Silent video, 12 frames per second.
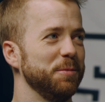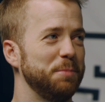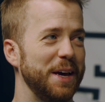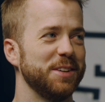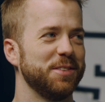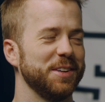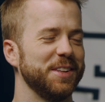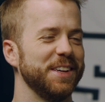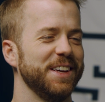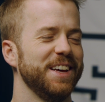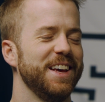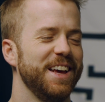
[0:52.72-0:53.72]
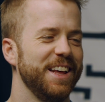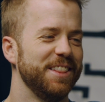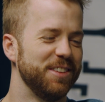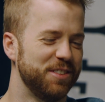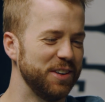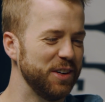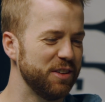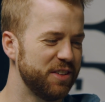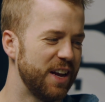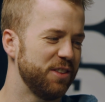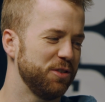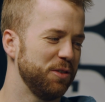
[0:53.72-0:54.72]
Basically. The serious
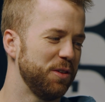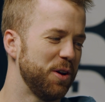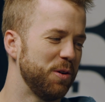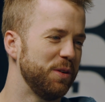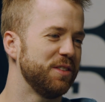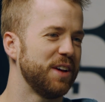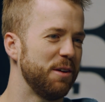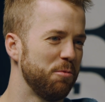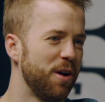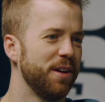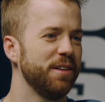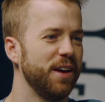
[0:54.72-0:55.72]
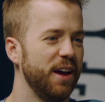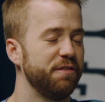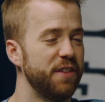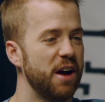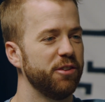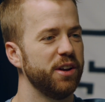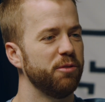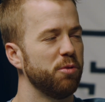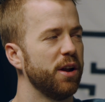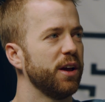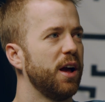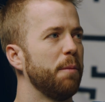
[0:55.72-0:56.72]
answer, though, is I founded and
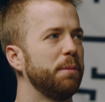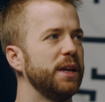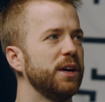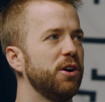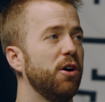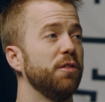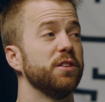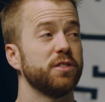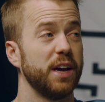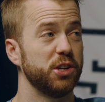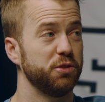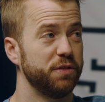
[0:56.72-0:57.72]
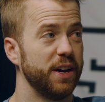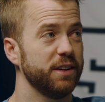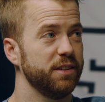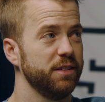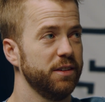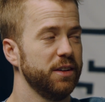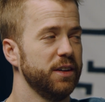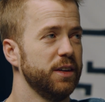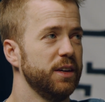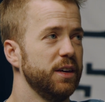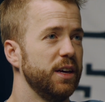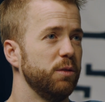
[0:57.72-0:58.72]
run a company called the Sketch Effect,
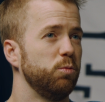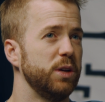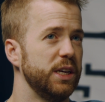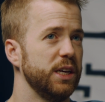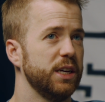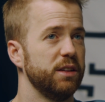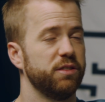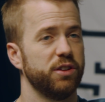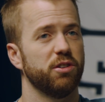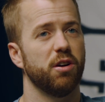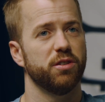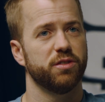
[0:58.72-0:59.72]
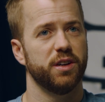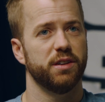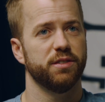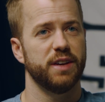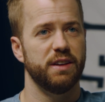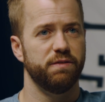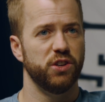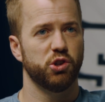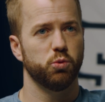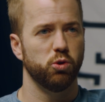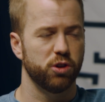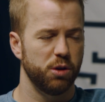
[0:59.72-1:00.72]
and we consider ourselves a
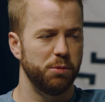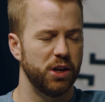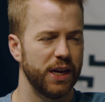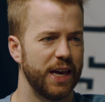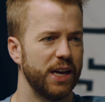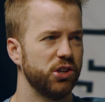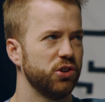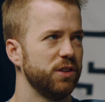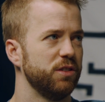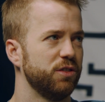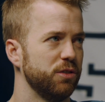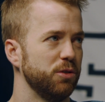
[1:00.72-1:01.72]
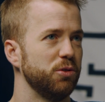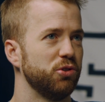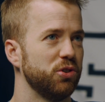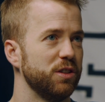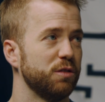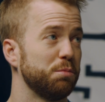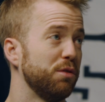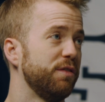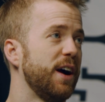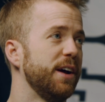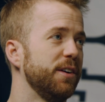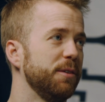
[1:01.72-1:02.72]
visual communication solutions
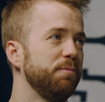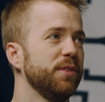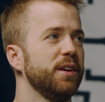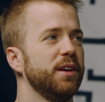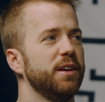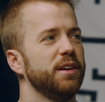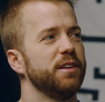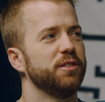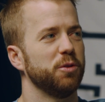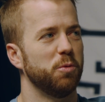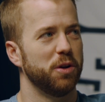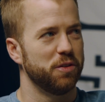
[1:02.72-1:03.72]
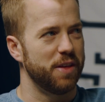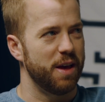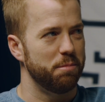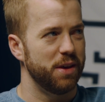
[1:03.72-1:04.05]
provider. So what does that